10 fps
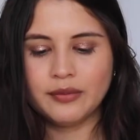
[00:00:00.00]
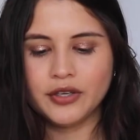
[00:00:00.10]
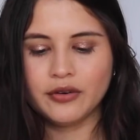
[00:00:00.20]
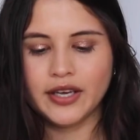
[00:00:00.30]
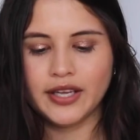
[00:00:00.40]
Let me
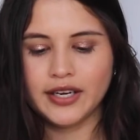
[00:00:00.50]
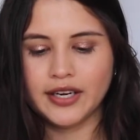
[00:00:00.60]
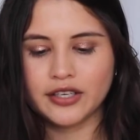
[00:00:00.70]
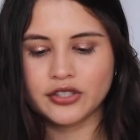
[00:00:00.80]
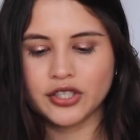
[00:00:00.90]
go ahead
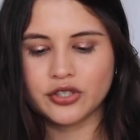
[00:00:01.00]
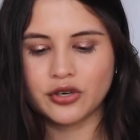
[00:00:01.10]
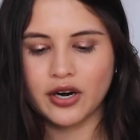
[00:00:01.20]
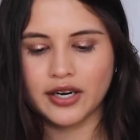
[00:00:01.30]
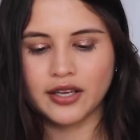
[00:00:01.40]
and actually
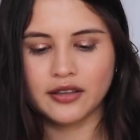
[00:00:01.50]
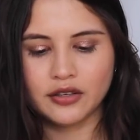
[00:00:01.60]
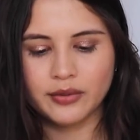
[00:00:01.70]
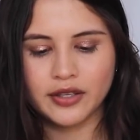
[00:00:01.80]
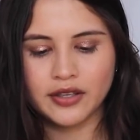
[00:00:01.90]
try a
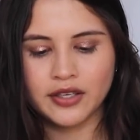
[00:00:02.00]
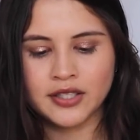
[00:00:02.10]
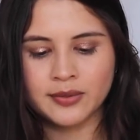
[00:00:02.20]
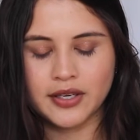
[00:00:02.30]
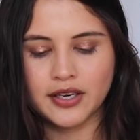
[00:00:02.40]
little bit of
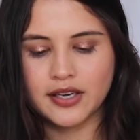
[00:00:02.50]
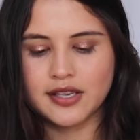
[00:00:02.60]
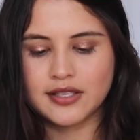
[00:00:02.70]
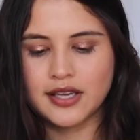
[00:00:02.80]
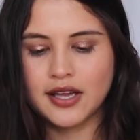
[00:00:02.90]
this
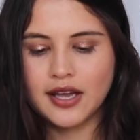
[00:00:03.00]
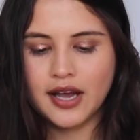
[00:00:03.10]
because